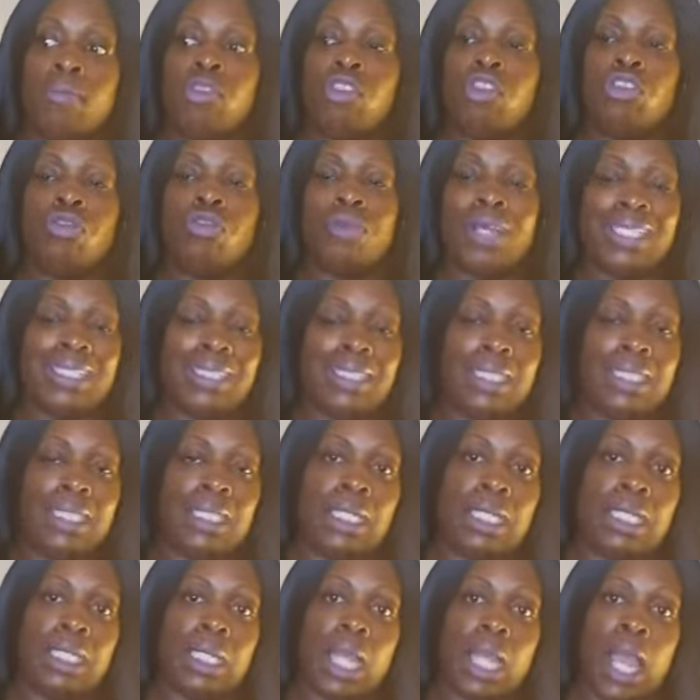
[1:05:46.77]
I'm
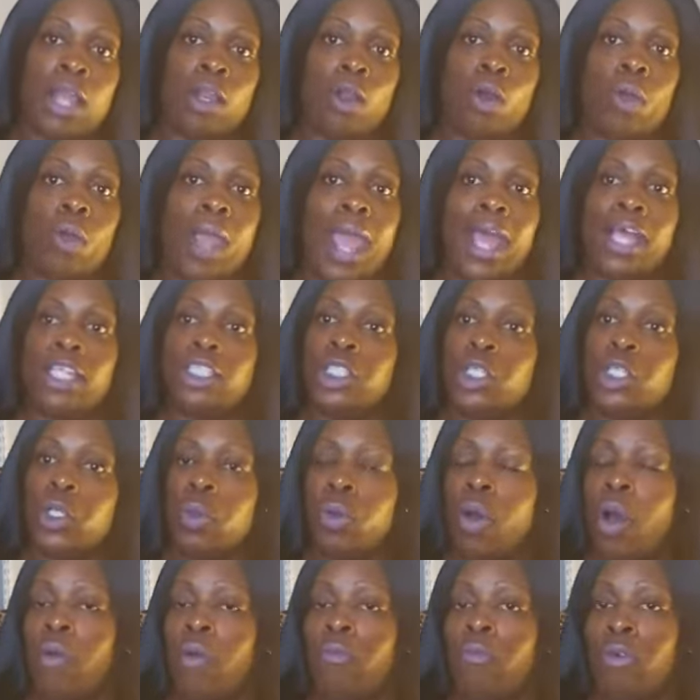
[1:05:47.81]
stressing it. I don't ask
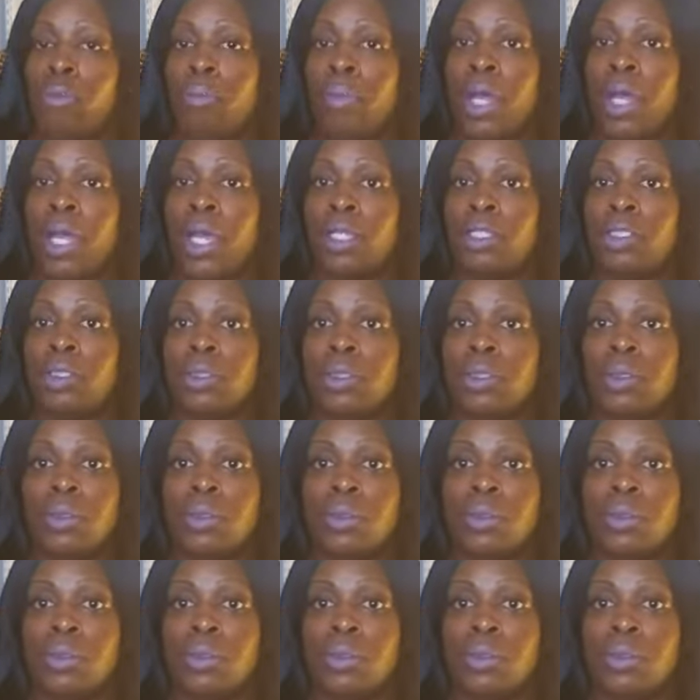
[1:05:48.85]
you all for much.